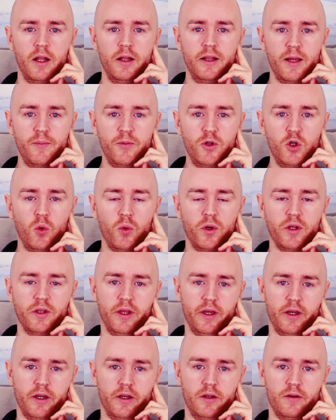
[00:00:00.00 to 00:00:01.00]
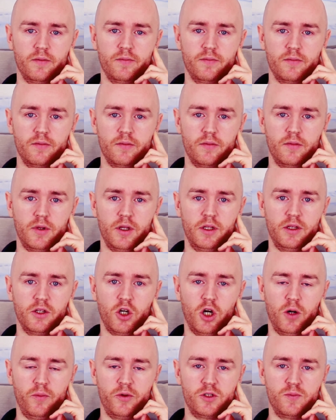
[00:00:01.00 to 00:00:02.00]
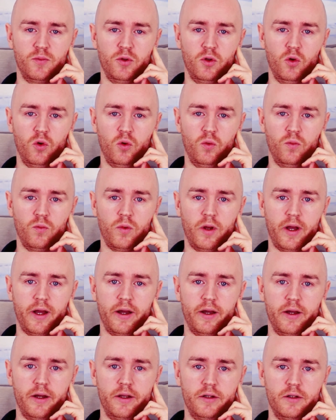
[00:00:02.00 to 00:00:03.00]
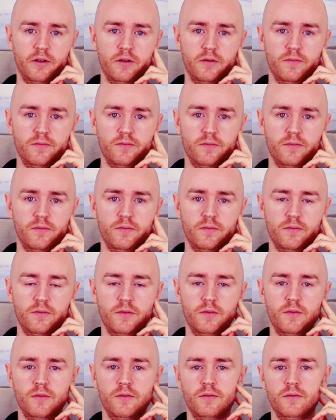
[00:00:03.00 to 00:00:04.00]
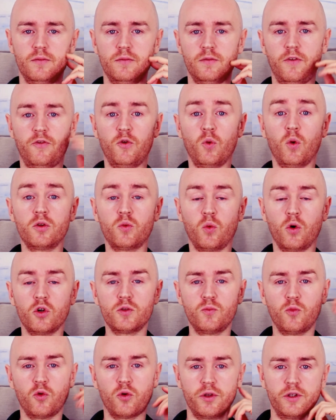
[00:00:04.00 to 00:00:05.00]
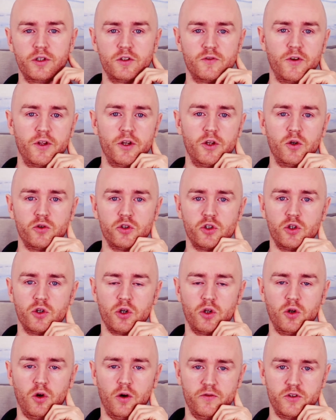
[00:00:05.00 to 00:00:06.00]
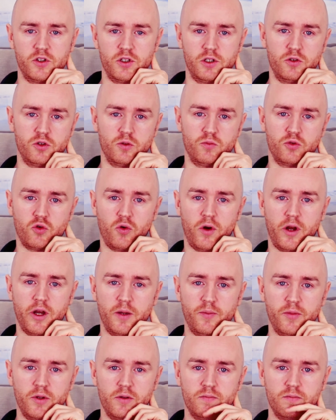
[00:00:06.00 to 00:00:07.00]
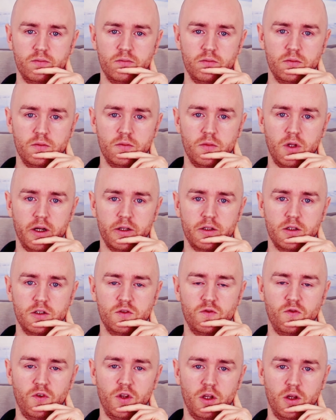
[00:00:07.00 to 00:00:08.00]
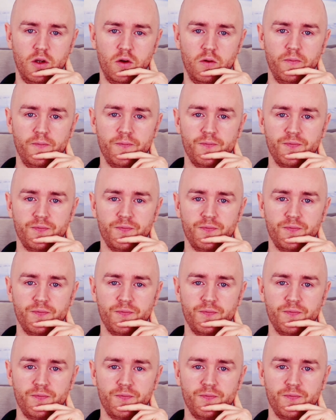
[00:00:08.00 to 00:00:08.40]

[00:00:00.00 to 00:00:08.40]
Let me know what you think in the comments below. And if you want to watch more of these videos, you can obviously subscribe and like this video.